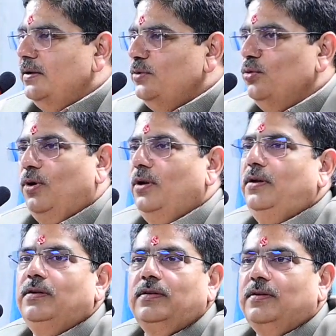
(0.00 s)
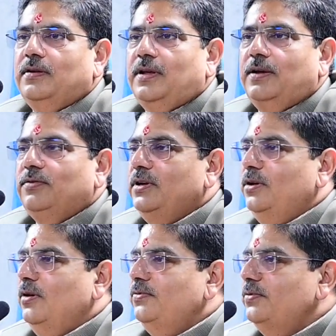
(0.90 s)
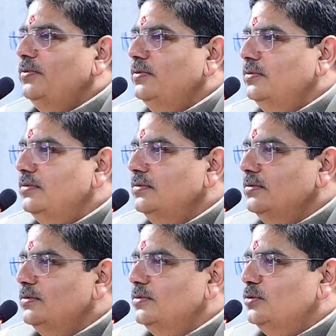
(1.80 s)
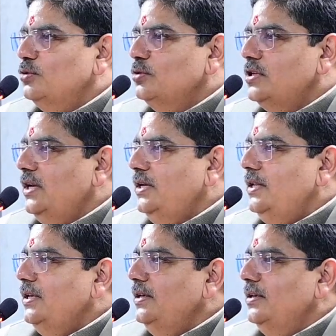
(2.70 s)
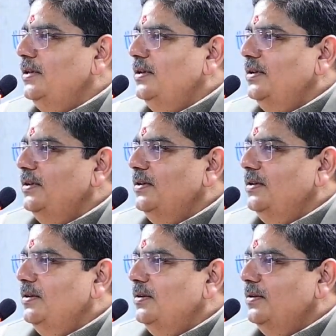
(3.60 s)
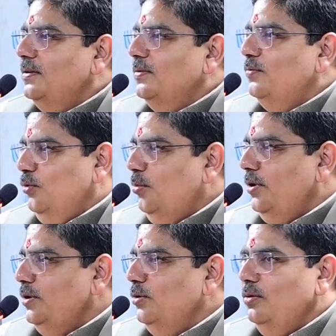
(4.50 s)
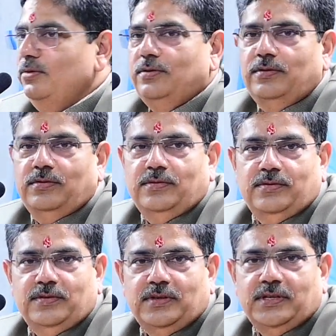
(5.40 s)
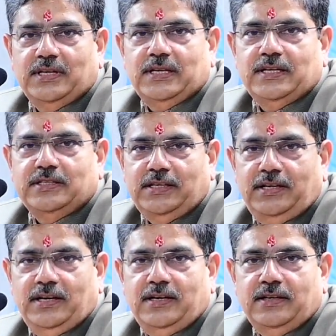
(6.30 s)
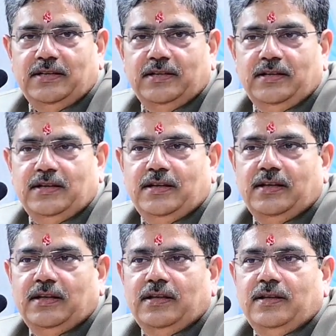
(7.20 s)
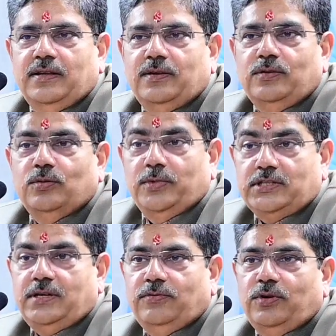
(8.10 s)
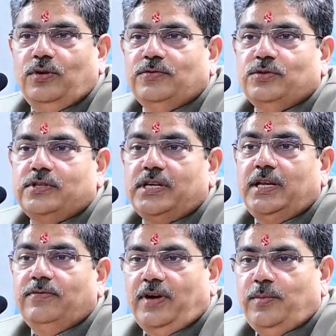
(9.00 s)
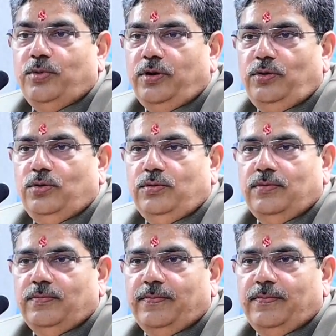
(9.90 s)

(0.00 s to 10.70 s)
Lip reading: You all have heard of Society 4.0, isn't it? You must have heard of Society 5.0.